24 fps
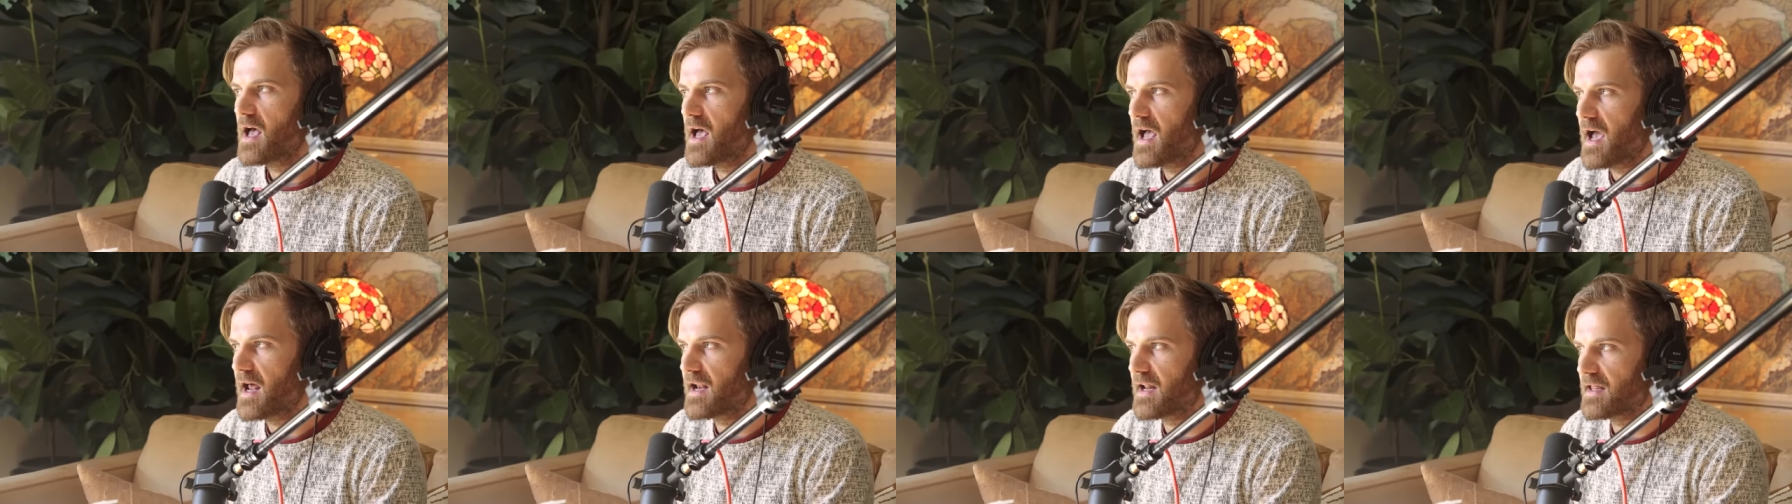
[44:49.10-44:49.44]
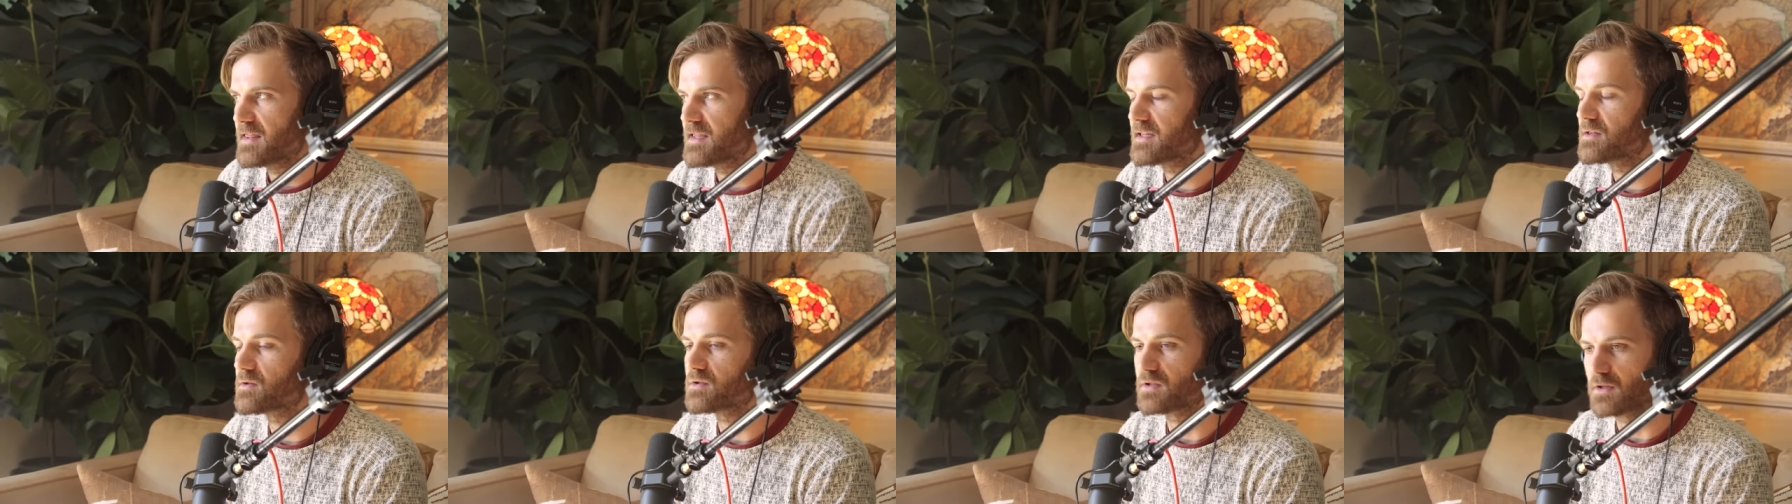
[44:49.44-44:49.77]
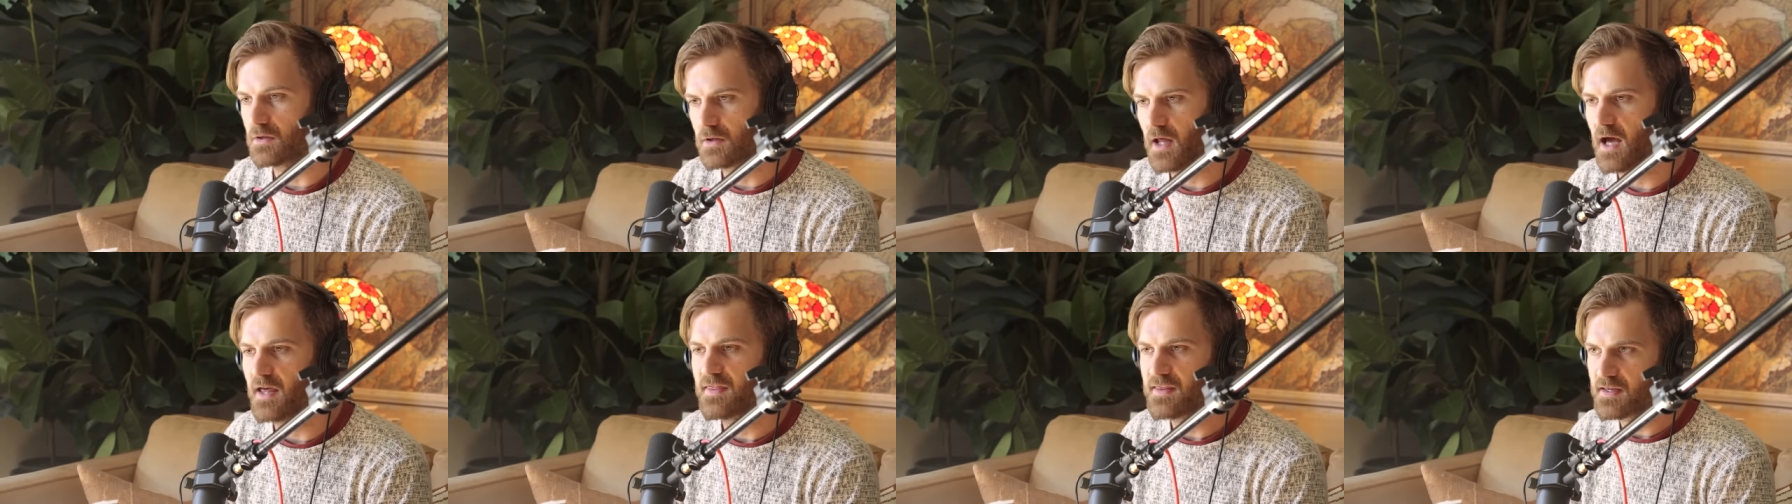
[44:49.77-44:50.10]
And I think there's
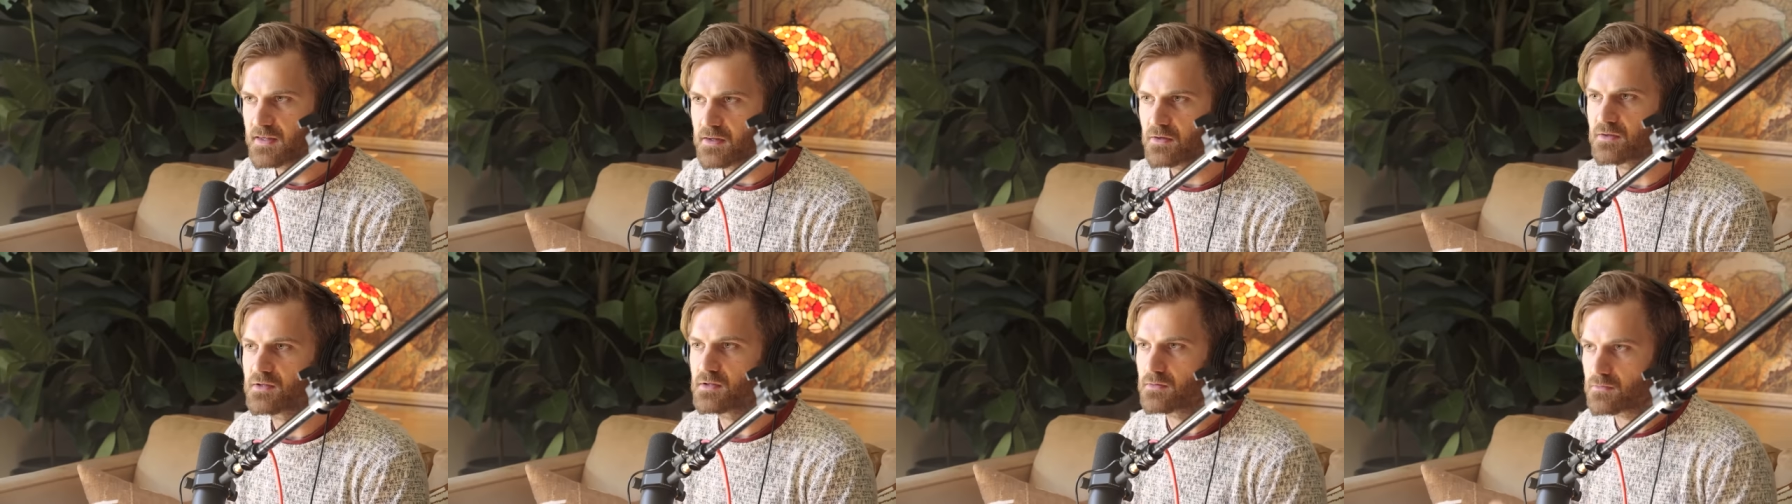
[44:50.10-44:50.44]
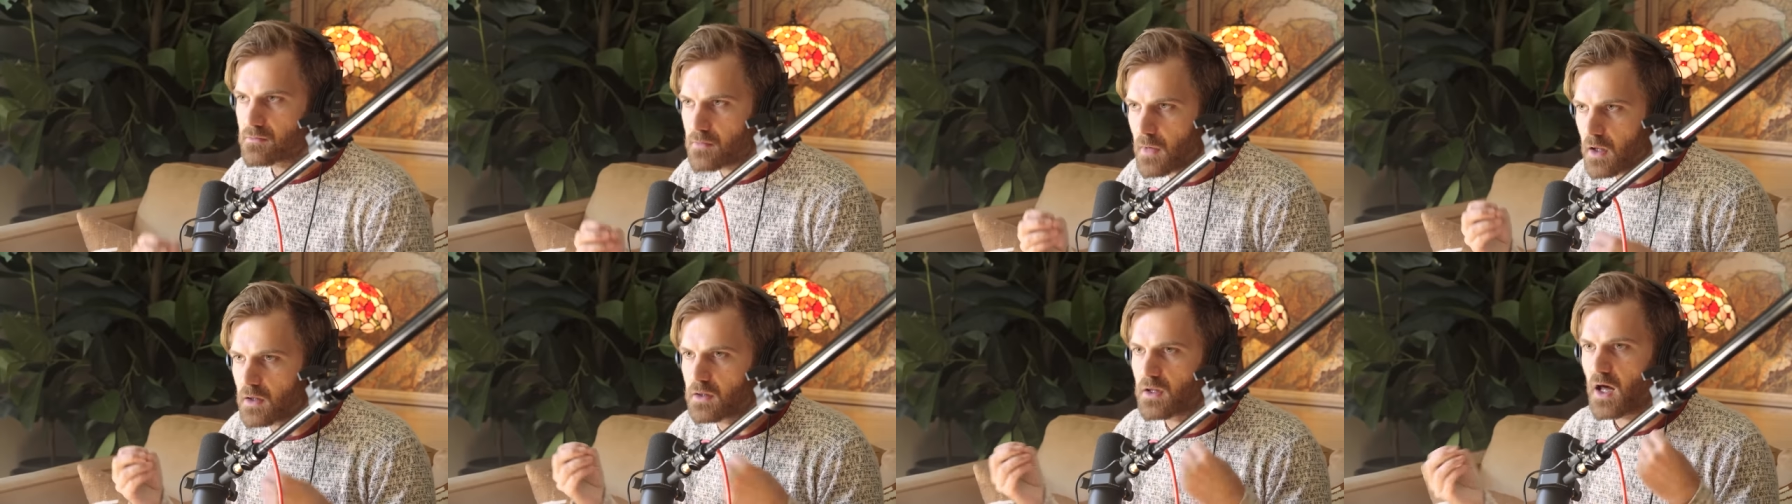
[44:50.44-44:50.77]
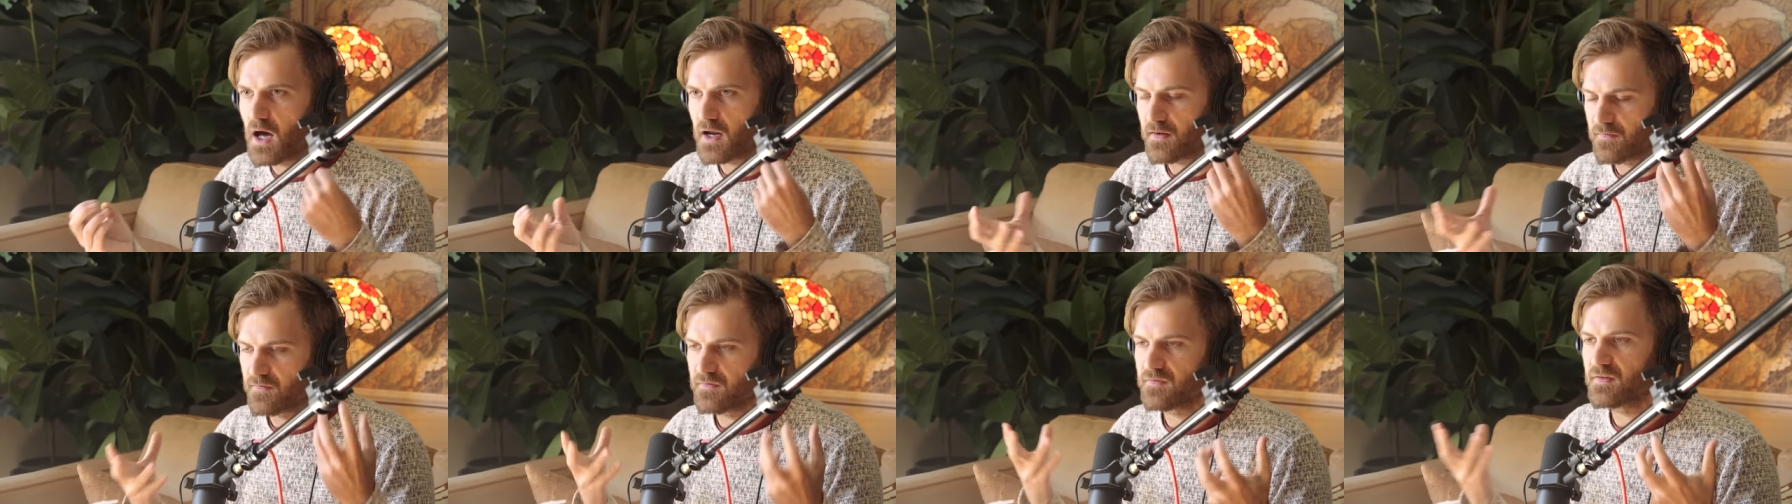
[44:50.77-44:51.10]
a I think there's a
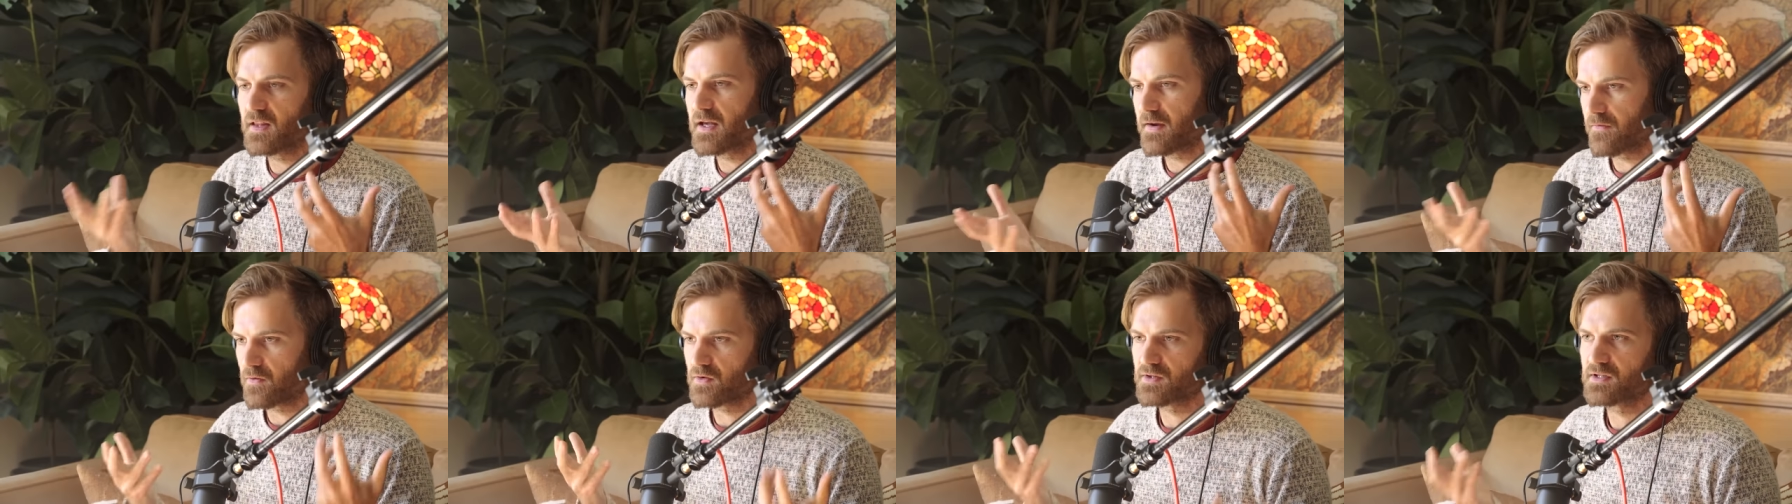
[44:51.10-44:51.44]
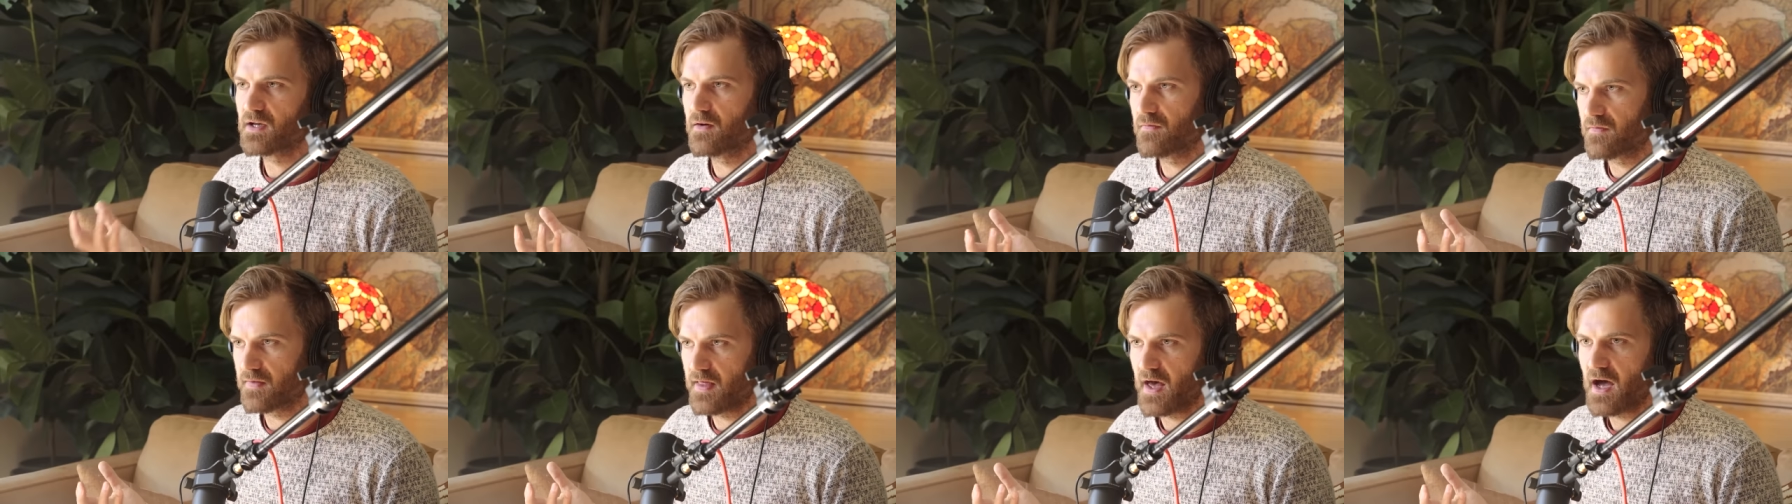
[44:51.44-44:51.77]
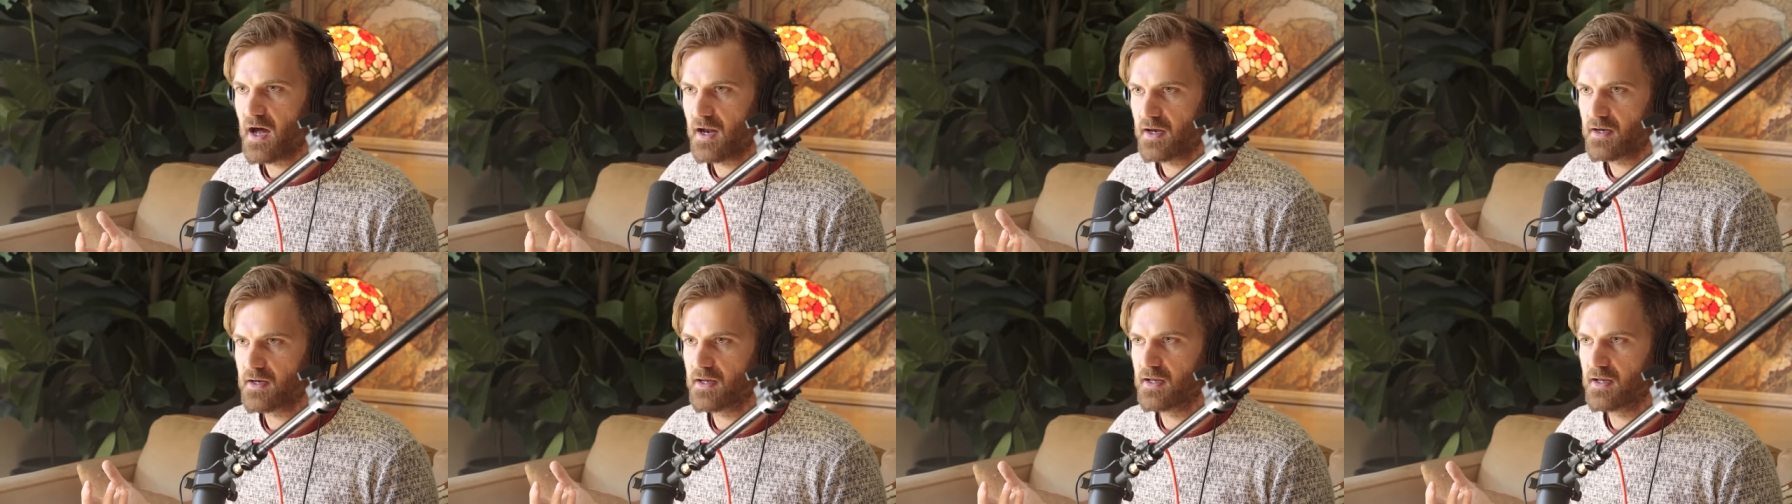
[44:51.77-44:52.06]
lot of flavors of that